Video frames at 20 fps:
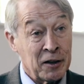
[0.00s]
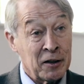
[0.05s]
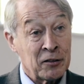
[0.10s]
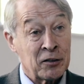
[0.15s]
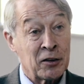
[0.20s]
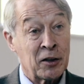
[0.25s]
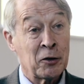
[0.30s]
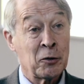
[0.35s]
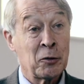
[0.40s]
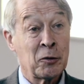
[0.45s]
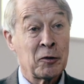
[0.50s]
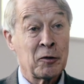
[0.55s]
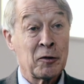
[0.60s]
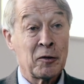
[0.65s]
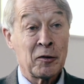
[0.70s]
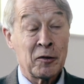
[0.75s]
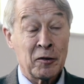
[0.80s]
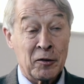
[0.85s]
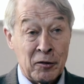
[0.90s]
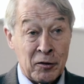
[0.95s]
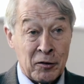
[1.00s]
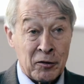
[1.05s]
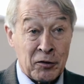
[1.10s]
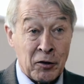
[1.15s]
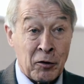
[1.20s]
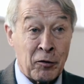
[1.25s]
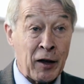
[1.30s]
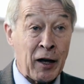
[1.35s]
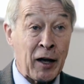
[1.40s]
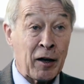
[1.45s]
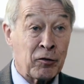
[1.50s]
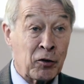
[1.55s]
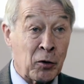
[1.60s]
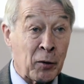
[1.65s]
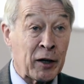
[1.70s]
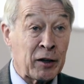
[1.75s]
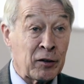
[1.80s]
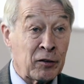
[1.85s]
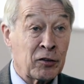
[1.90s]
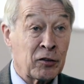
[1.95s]
So, so they have
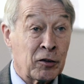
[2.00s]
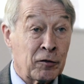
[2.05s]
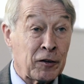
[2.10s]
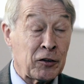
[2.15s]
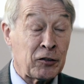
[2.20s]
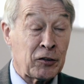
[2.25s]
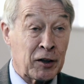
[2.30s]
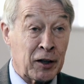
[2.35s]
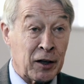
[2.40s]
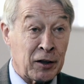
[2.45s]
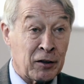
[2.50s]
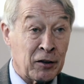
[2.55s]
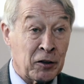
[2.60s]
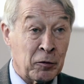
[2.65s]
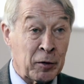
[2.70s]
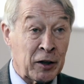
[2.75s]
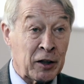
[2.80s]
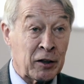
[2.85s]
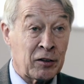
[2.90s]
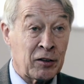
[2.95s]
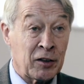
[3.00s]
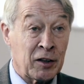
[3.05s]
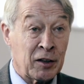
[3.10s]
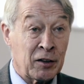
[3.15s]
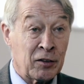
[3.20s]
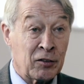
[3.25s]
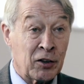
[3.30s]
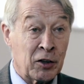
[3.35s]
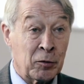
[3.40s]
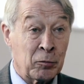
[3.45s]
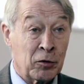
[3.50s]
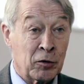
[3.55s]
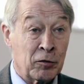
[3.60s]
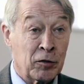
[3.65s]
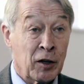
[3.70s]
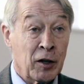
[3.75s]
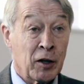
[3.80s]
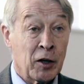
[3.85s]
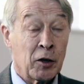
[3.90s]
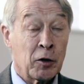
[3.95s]
quite sophisticated ability in terms
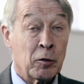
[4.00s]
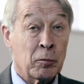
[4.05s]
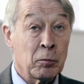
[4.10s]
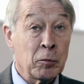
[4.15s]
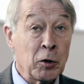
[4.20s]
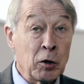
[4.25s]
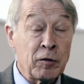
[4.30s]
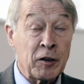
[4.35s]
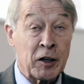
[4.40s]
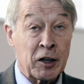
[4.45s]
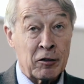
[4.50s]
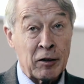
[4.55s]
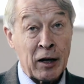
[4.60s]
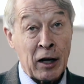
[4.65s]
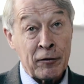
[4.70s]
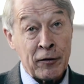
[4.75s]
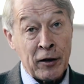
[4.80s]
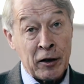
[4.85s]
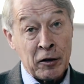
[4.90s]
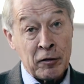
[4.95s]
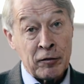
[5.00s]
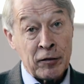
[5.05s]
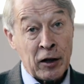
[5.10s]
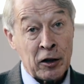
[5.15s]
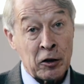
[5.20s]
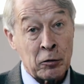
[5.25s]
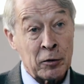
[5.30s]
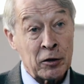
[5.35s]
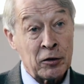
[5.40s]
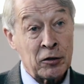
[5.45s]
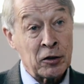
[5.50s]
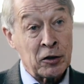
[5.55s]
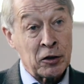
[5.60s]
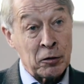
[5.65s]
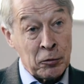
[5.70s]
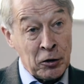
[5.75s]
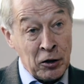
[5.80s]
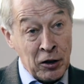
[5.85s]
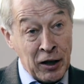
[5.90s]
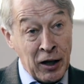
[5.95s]
of moving around their environment and
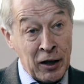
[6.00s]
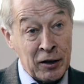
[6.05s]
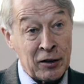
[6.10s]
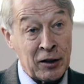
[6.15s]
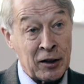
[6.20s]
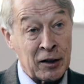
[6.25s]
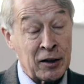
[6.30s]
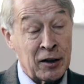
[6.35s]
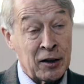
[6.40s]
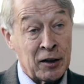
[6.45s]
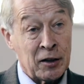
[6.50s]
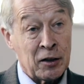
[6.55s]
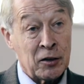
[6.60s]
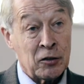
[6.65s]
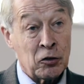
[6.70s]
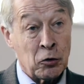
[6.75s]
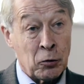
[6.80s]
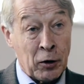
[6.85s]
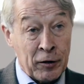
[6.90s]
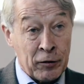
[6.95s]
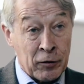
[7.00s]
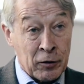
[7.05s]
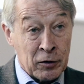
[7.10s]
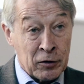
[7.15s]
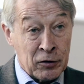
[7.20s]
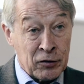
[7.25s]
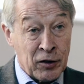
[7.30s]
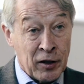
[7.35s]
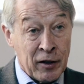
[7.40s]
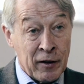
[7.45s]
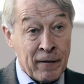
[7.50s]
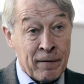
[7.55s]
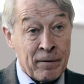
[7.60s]
communicating to others.